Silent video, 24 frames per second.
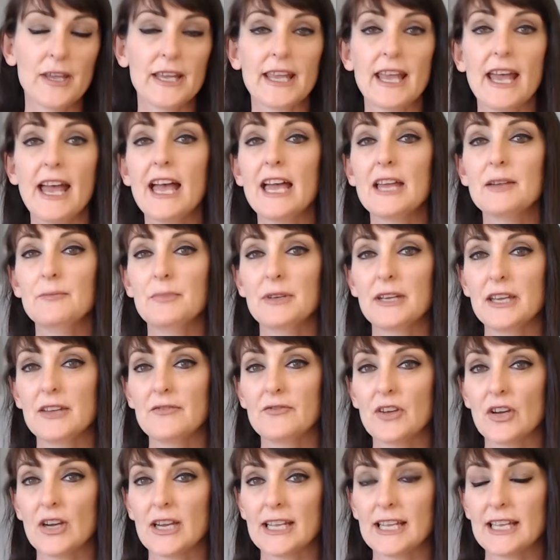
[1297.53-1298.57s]
can be
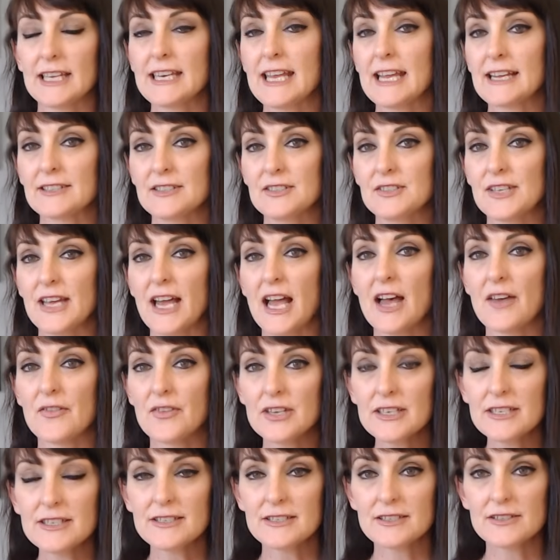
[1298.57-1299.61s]
very connected to
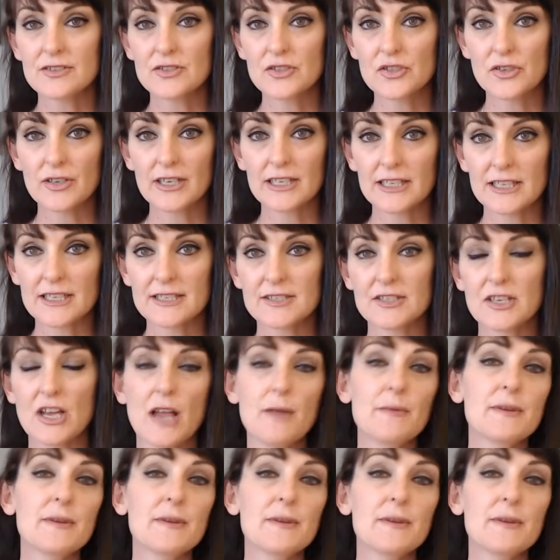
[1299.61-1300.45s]
others during this time.